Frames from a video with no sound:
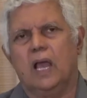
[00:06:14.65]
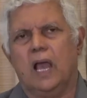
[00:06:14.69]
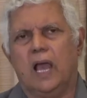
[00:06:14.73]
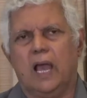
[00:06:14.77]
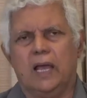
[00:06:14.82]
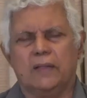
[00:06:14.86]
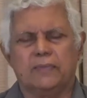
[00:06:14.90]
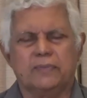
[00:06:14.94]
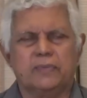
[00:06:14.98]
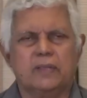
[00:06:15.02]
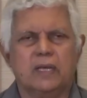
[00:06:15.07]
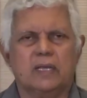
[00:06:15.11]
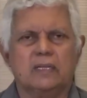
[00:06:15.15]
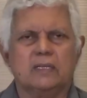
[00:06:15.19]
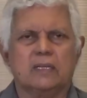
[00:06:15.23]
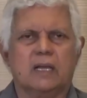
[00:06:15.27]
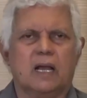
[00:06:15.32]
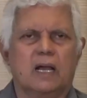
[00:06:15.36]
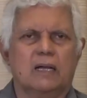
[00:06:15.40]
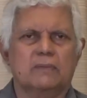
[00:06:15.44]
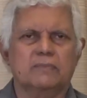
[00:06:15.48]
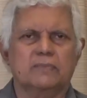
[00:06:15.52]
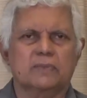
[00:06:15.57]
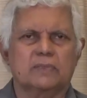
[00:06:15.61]
and then
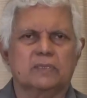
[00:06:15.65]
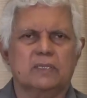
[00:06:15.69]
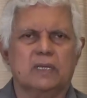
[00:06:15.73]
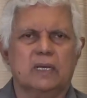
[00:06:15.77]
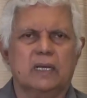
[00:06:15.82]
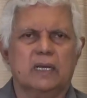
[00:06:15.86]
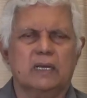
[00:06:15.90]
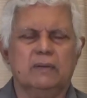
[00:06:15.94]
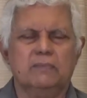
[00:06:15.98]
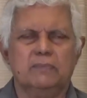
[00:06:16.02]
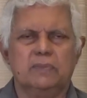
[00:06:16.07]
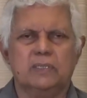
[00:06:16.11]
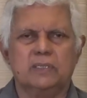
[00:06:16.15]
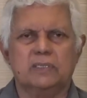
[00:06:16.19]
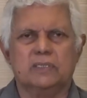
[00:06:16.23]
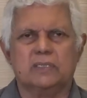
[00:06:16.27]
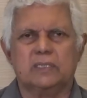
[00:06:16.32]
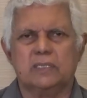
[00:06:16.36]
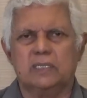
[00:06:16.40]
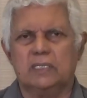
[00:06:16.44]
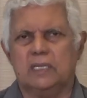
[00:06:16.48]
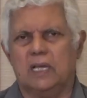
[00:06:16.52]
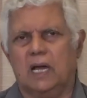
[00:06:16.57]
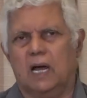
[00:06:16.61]
comes the empty
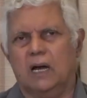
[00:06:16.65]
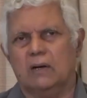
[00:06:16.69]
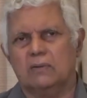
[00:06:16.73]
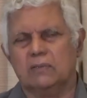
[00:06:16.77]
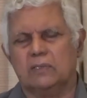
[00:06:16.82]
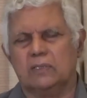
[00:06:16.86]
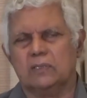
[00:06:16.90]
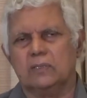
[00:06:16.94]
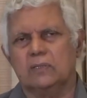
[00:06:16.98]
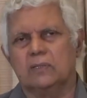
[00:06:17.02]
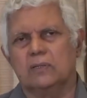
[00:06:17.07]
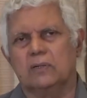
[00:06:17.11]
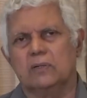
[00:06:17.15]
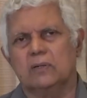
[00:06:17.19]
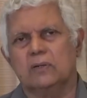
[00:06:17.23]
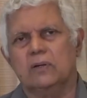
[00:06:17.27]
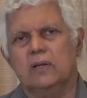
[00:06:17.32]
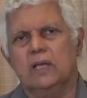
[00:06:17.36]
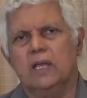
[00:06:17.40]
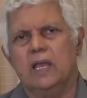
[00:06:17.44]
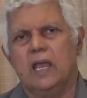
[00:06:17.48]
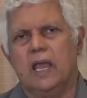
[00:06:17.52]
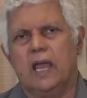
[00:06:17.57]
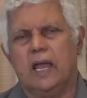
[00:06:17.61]
seed out you go,